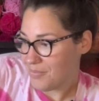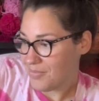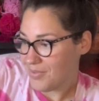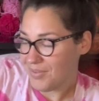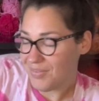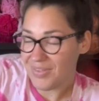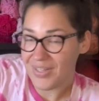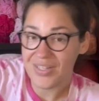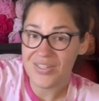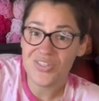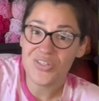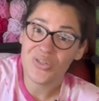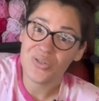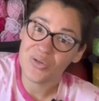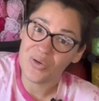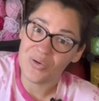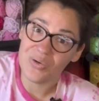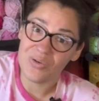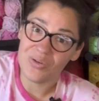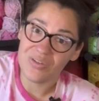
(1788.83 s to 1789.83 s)
If that's your
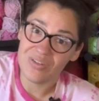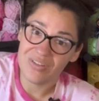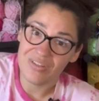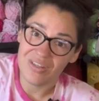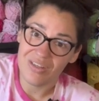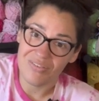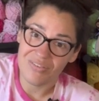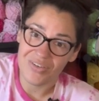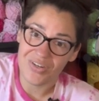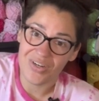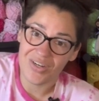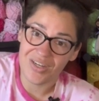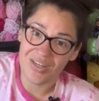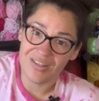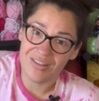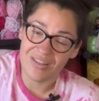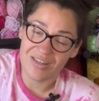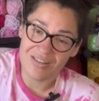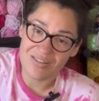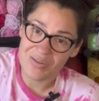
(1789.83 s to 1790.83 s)
goal. If
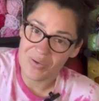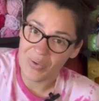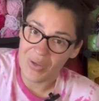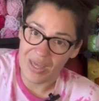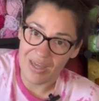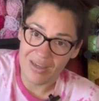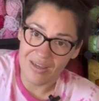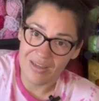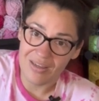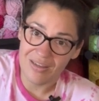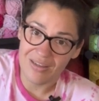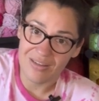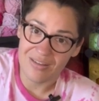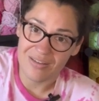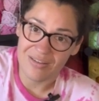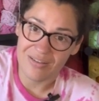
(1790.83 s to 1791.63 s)
not, that's okay.